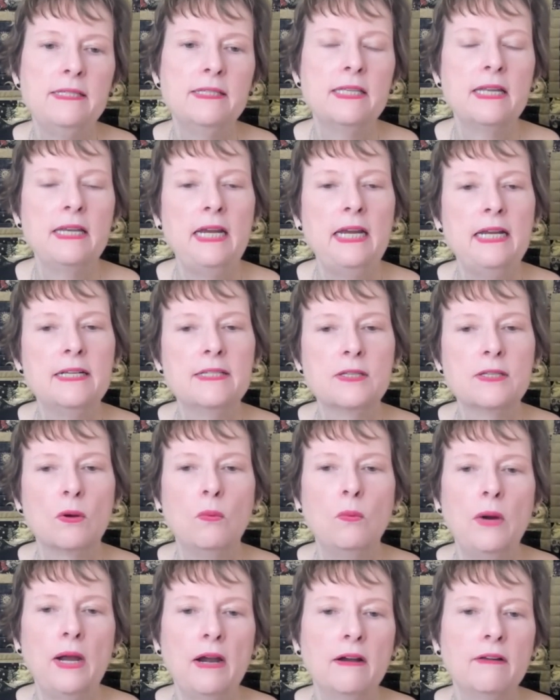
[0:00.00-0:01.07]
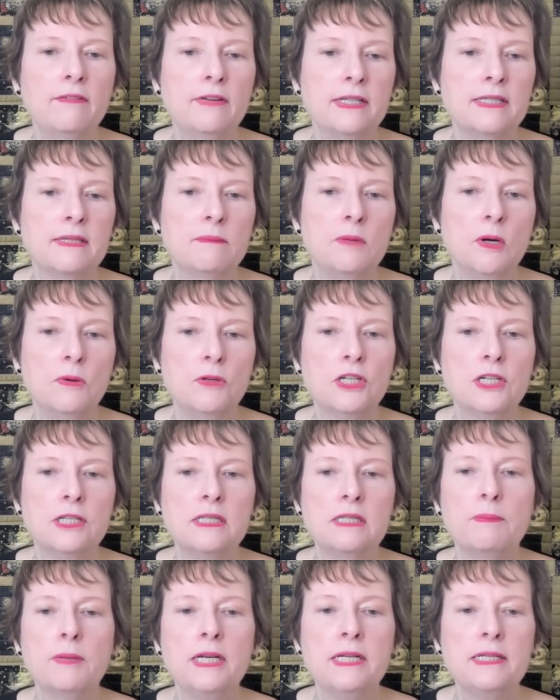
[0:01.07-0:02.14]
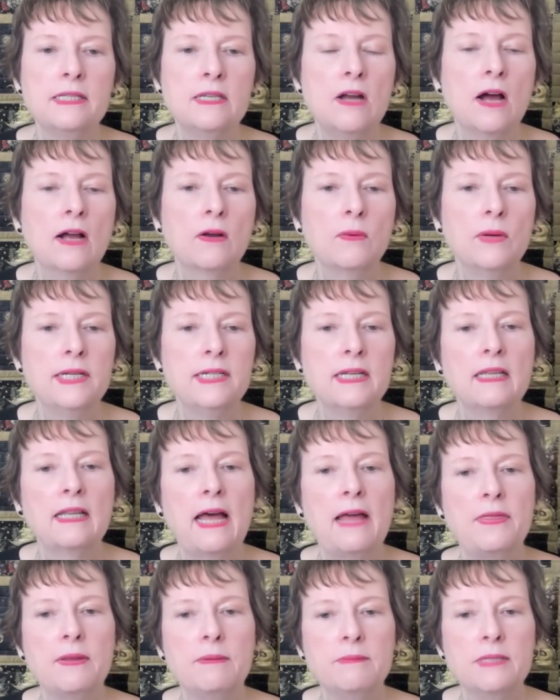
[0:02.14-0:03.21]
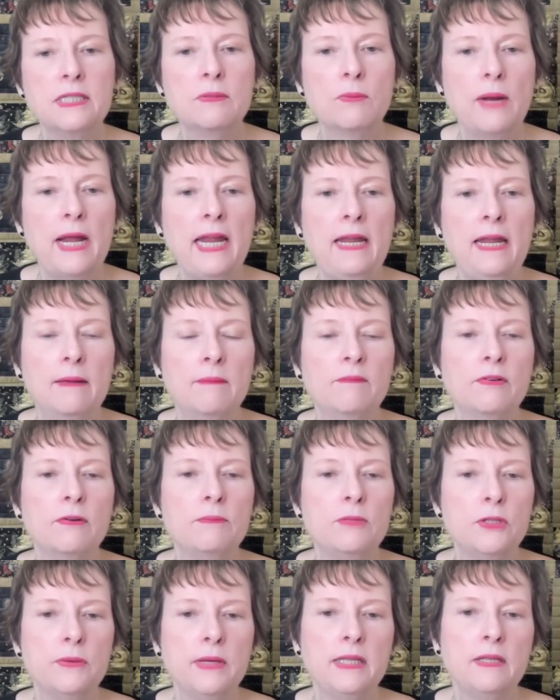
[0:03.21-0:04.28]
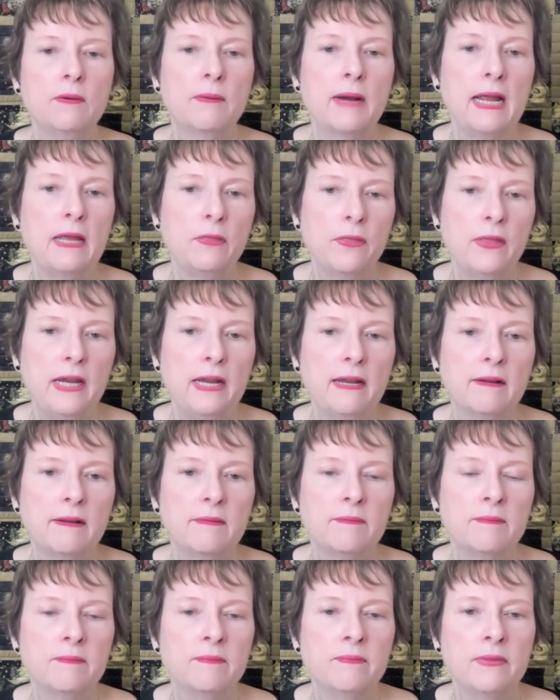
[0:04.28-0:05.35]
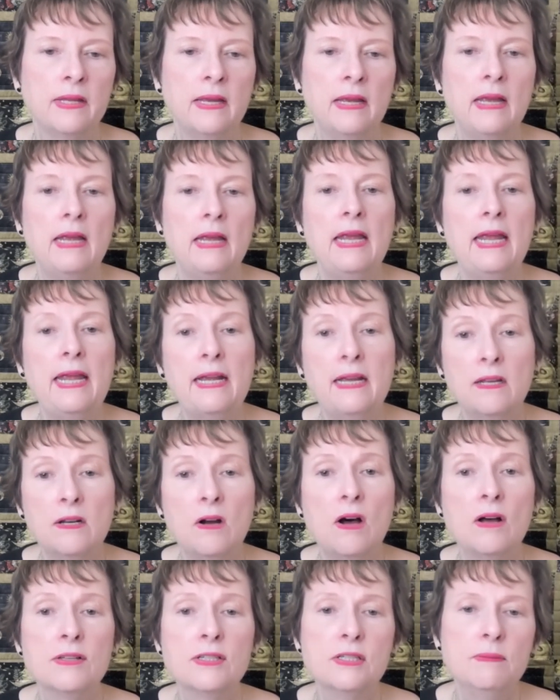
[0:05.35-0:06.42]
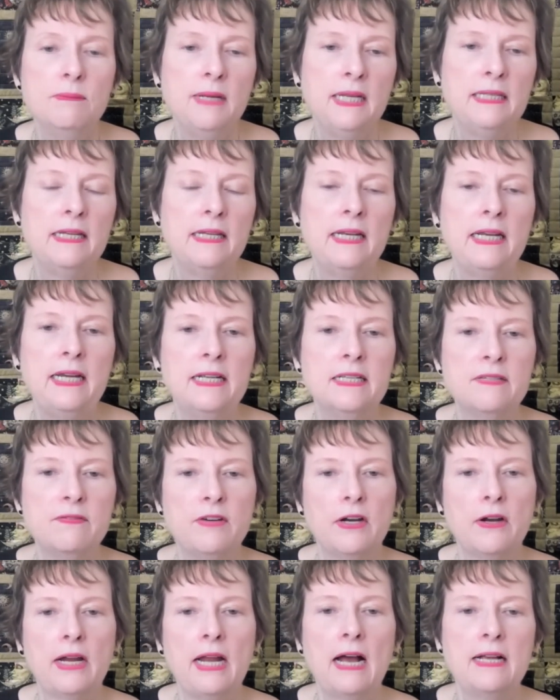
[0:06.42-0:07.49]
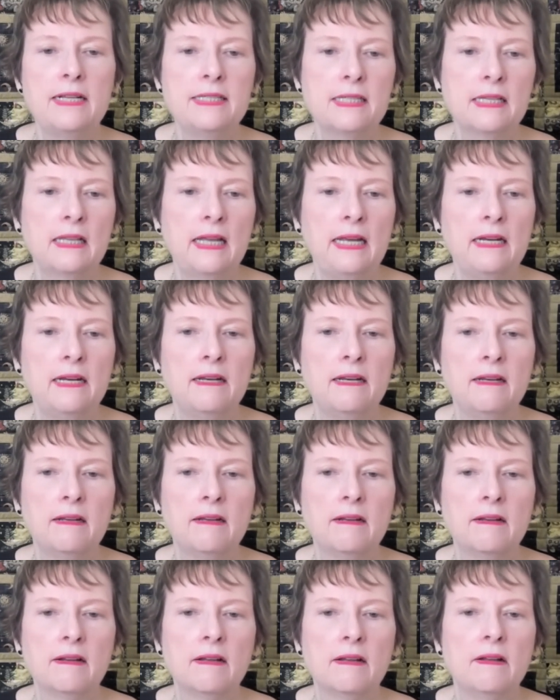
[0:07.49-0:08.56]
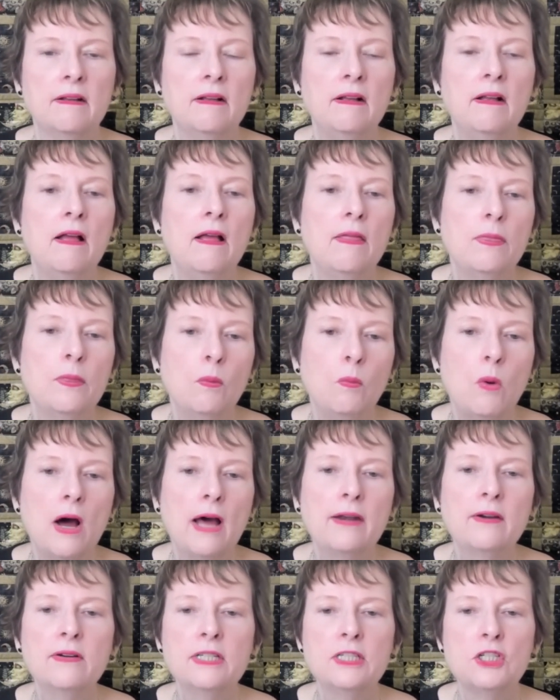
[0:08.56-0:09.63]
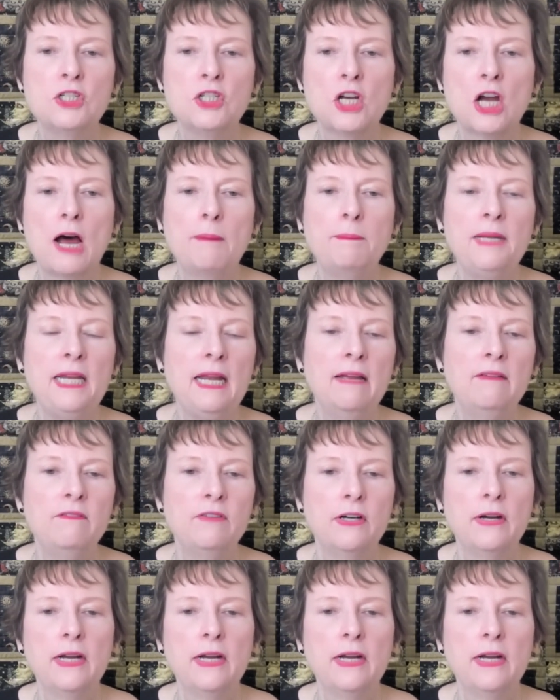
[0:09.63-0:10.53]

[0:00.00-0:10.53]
that he is aware of his emotions, but is not going to let them sway him from doing the right thing. It can also mean that he is very isolated. The water is choppy and very